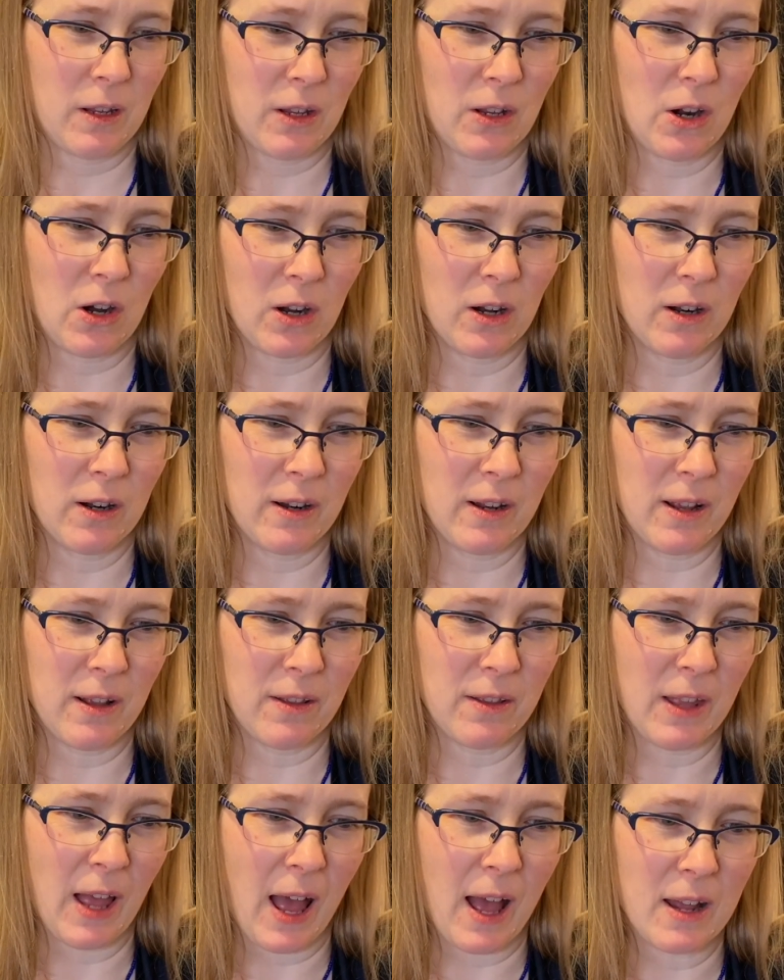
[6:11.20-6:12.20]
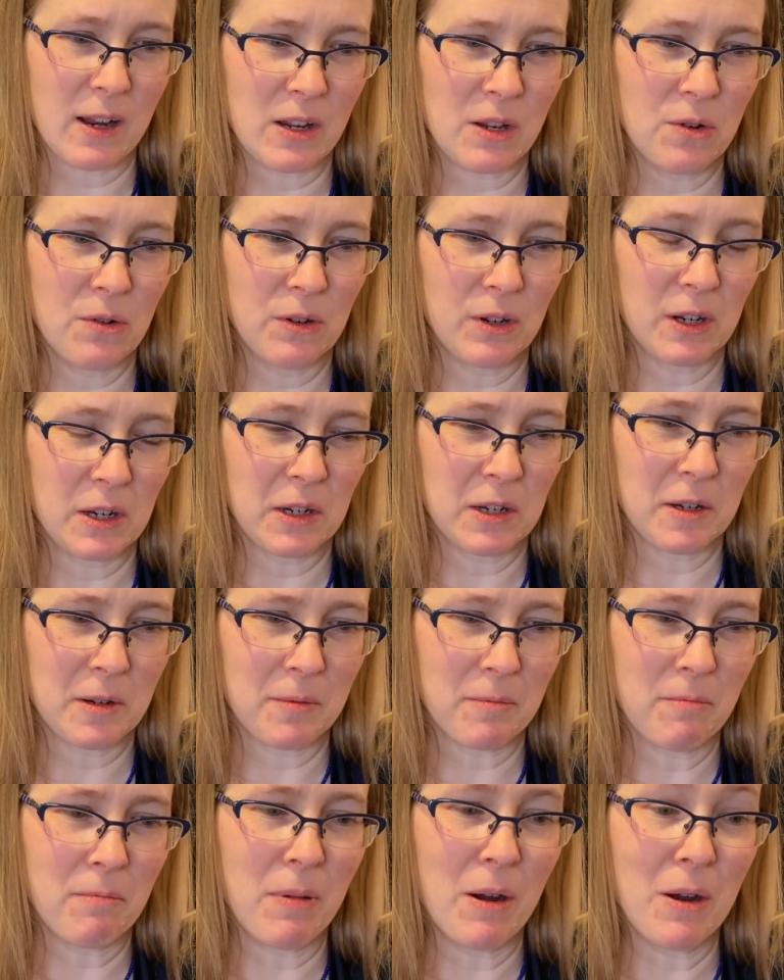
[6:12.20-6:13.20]
yarn that uses
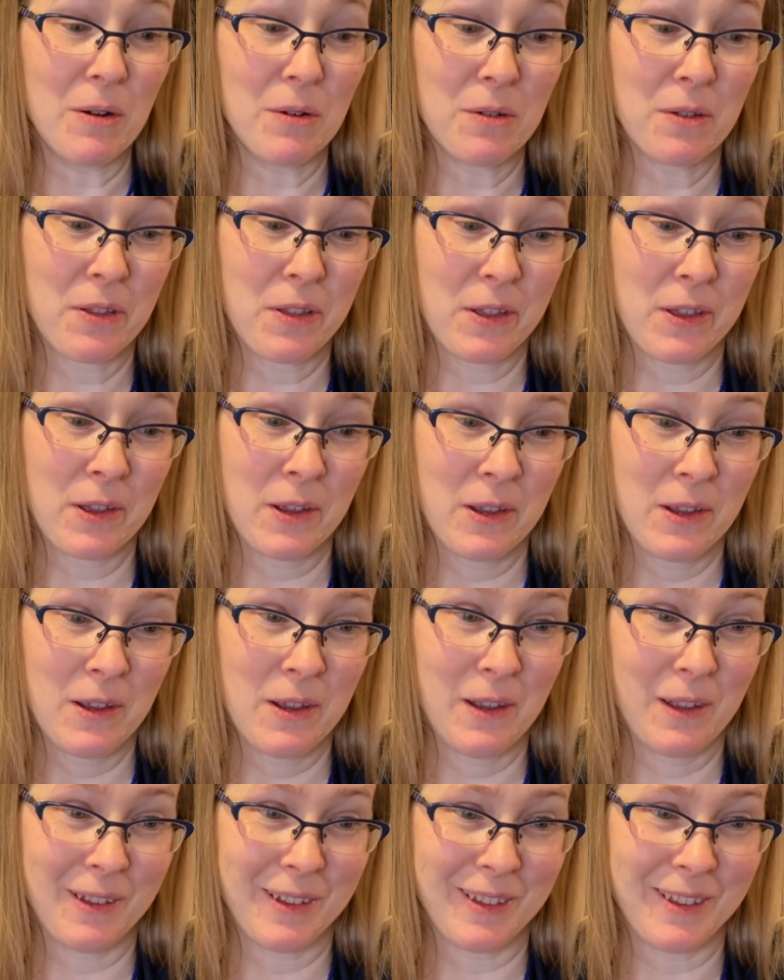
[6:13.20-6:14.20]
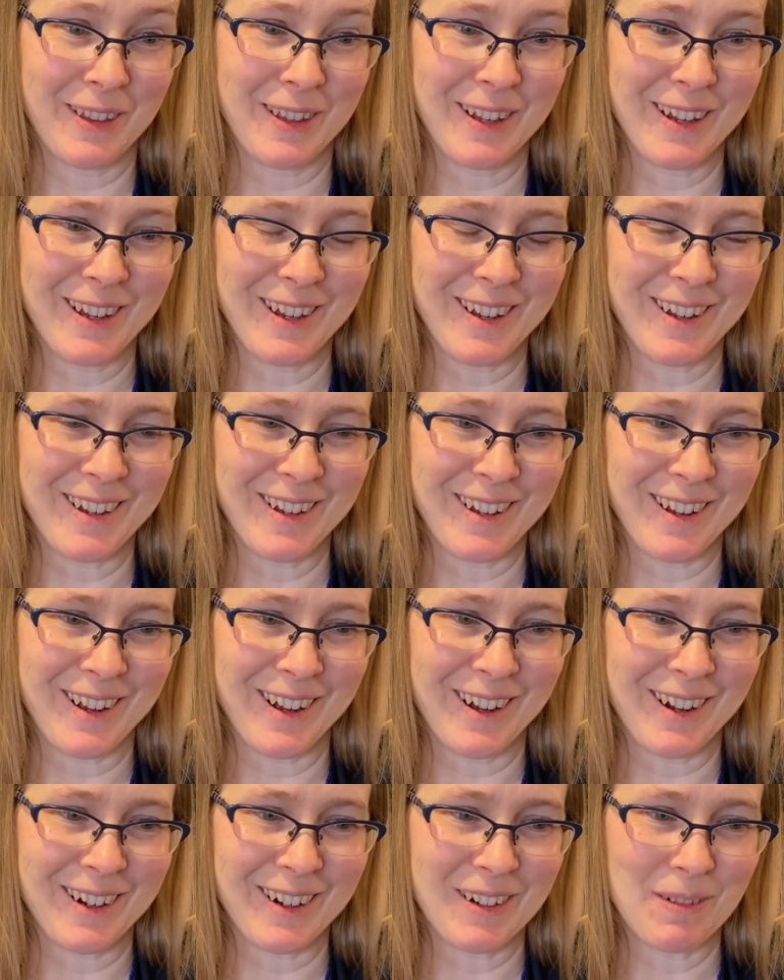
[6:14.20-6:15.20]
both the
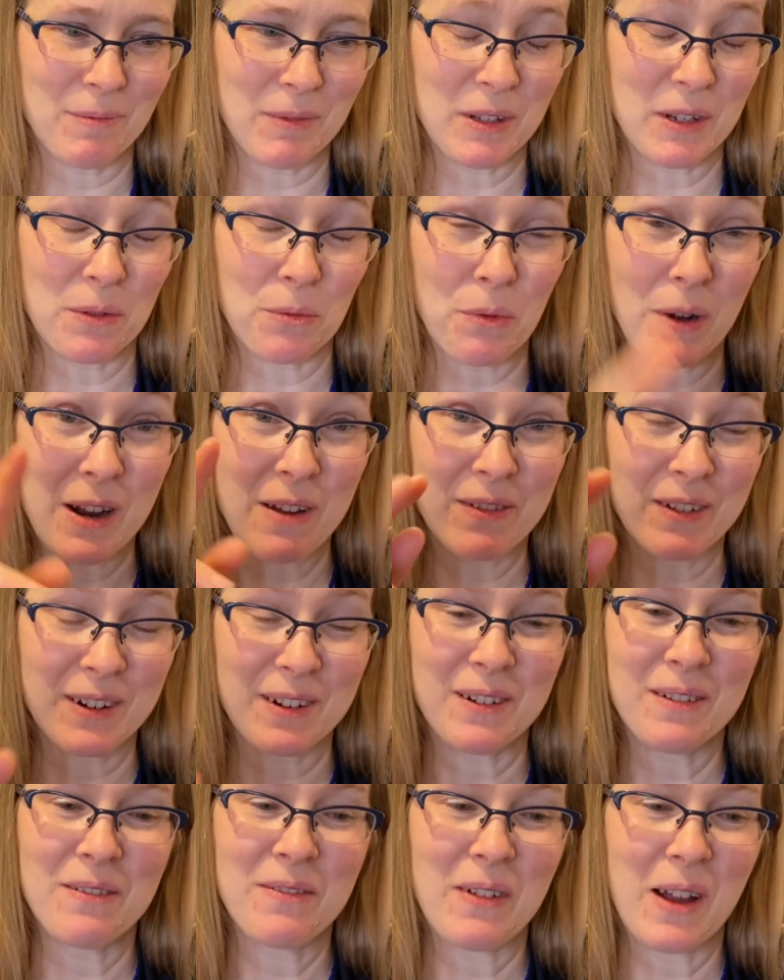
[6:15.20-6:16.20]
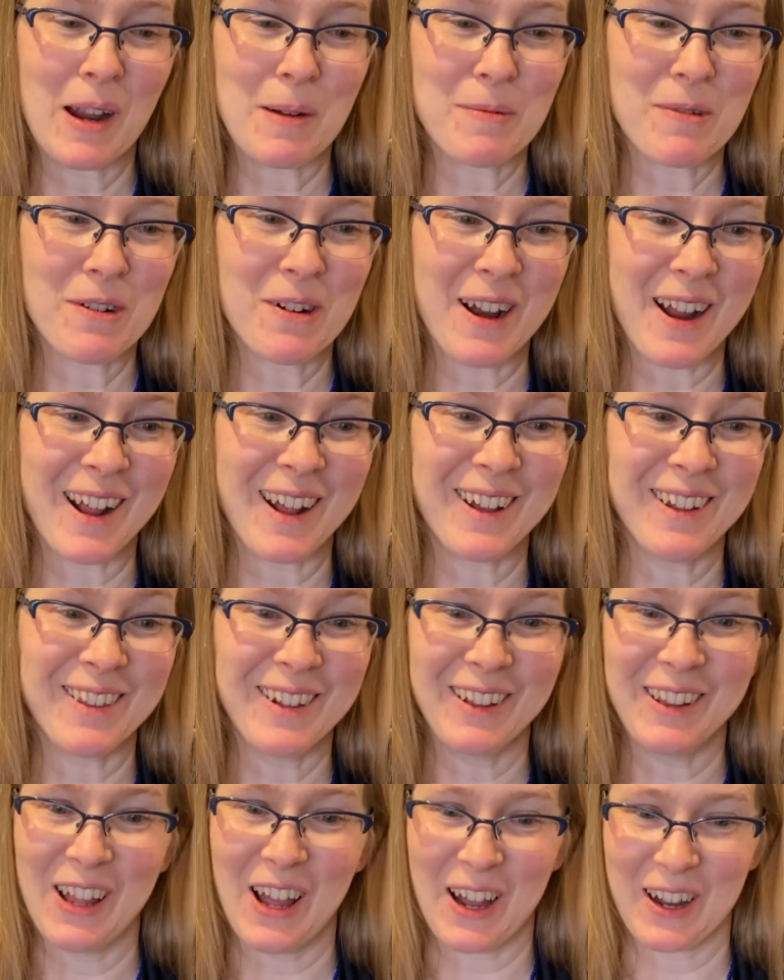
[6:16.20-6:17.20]
this Raven fiber and
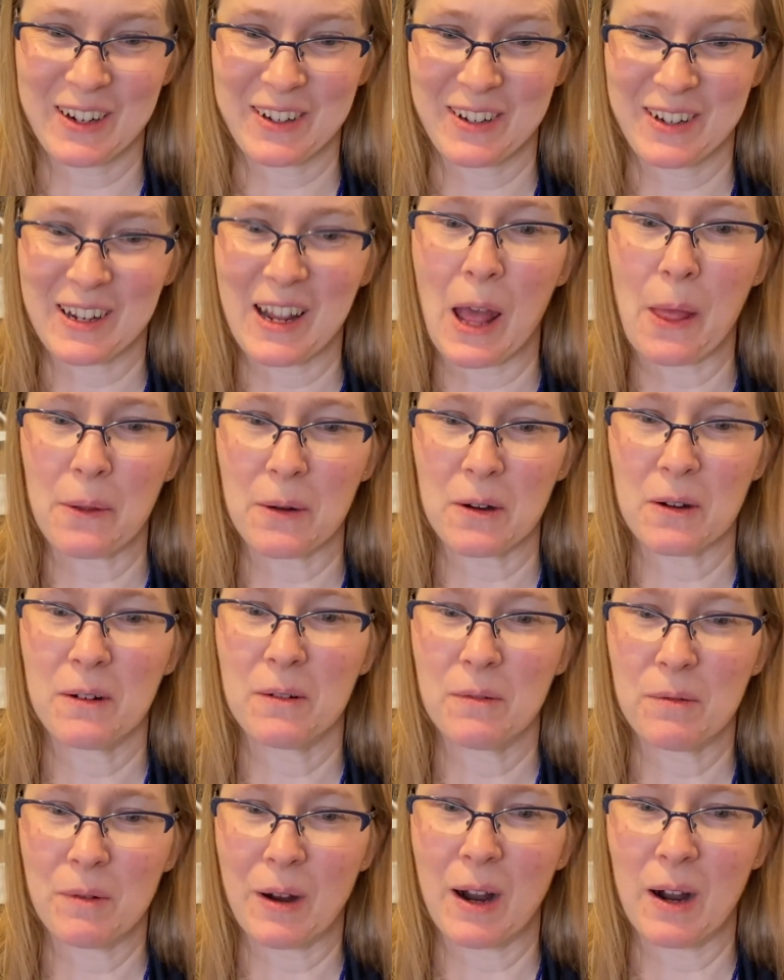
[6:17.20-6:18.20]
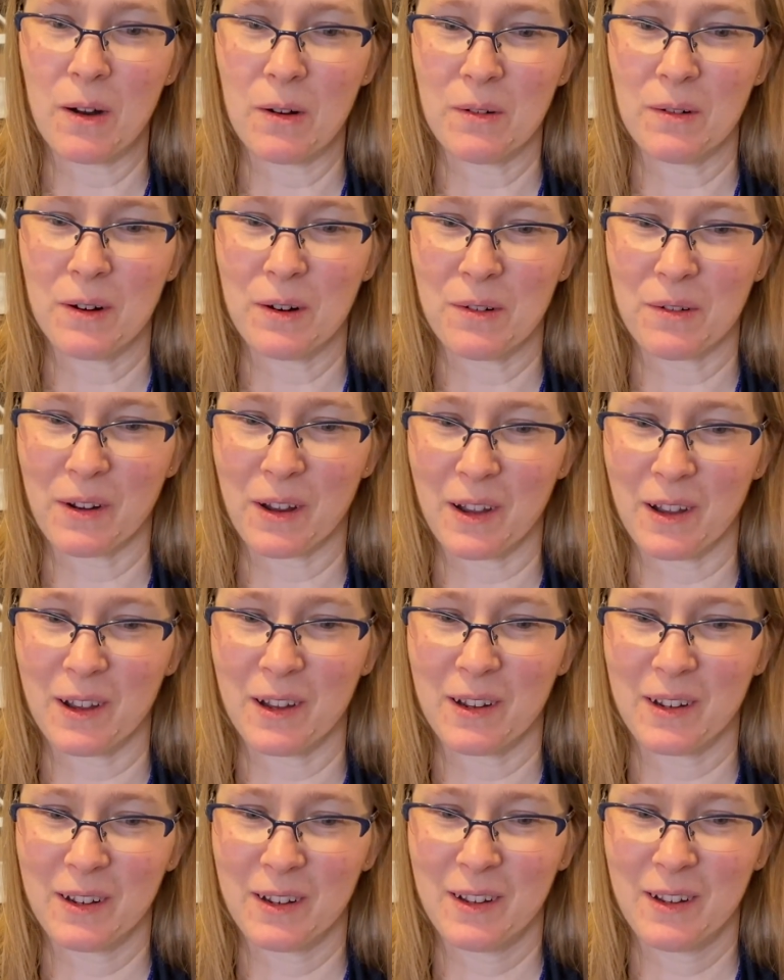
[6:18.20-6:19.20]
the locks together. Okay.
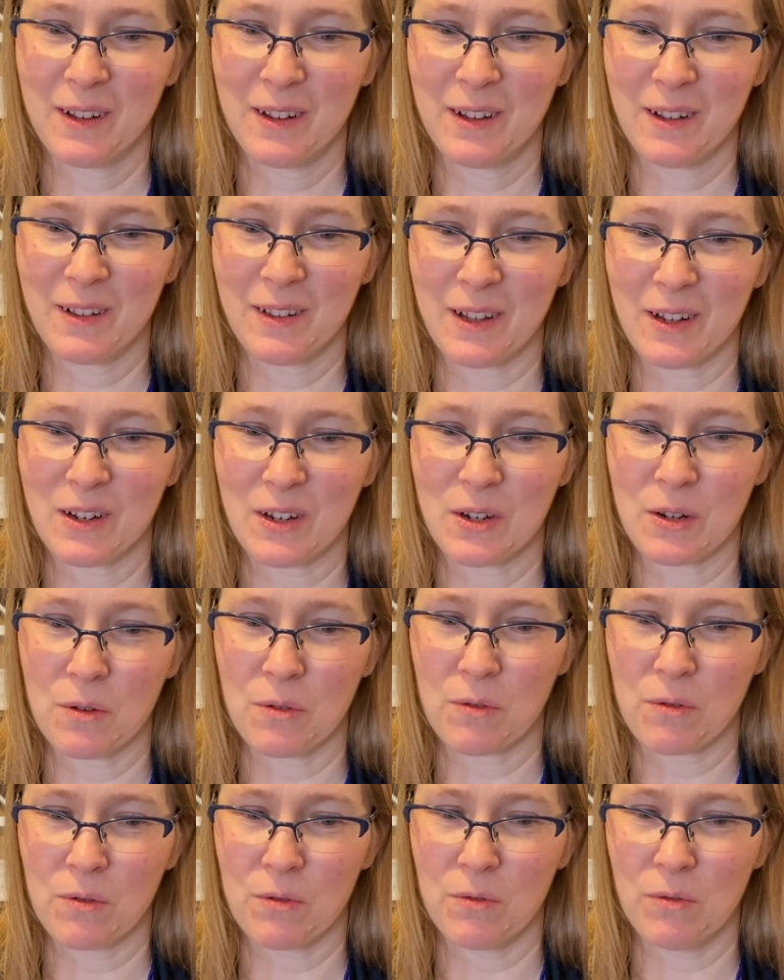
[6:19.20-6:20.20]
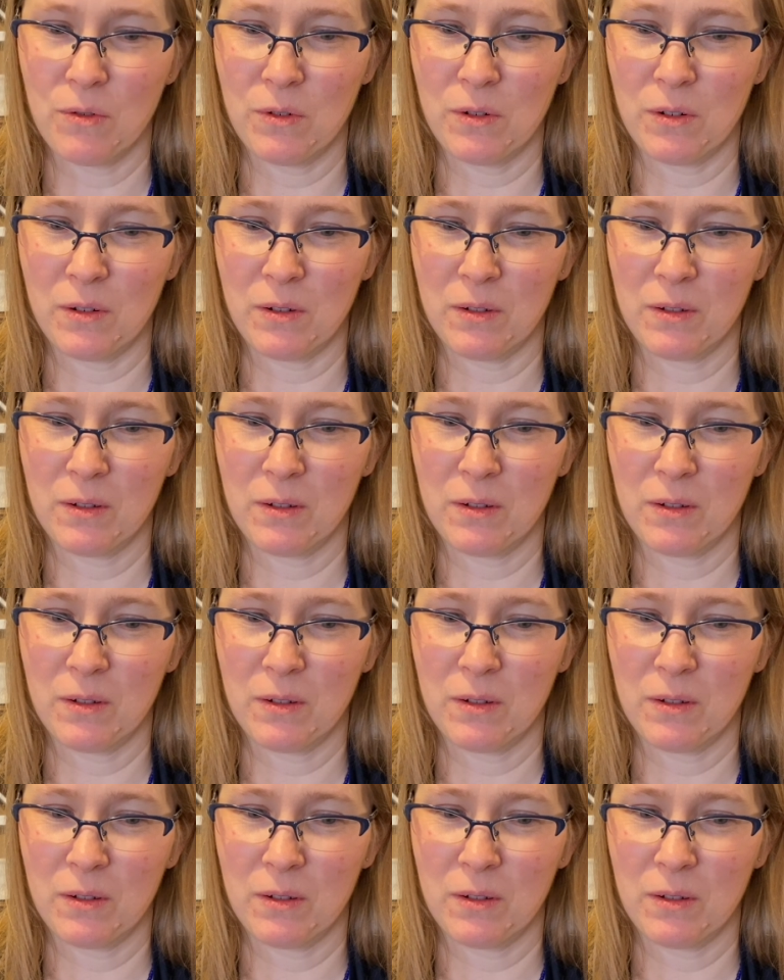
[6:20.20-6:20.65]
That's so cool.